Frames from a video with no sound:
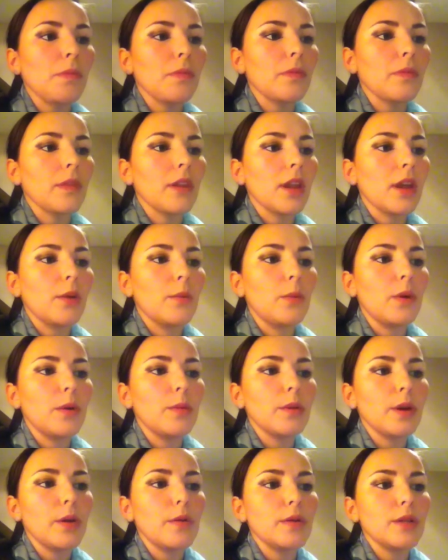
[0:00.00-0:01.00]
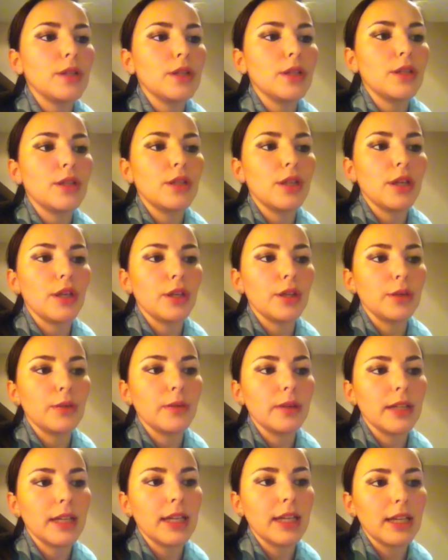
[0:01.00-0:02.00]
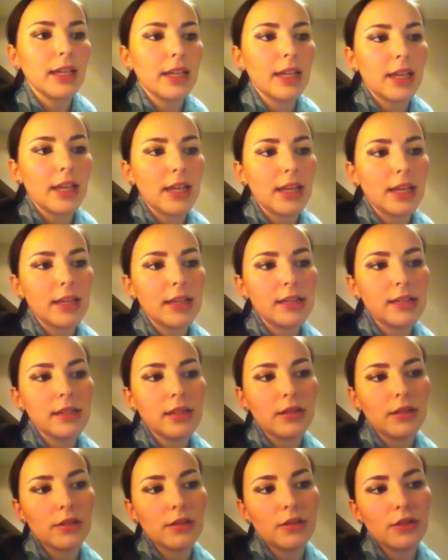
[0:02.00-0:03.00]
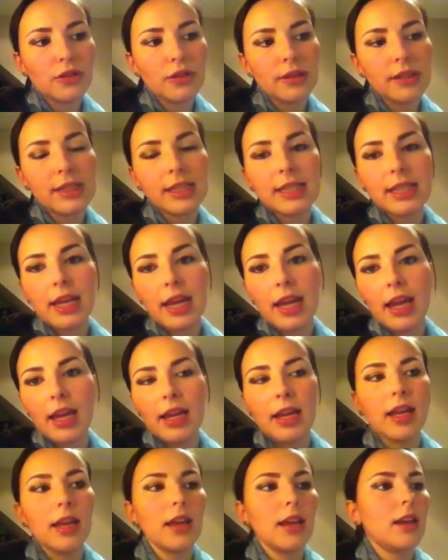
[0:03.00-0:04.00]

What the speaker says: And what I'm going to do is just take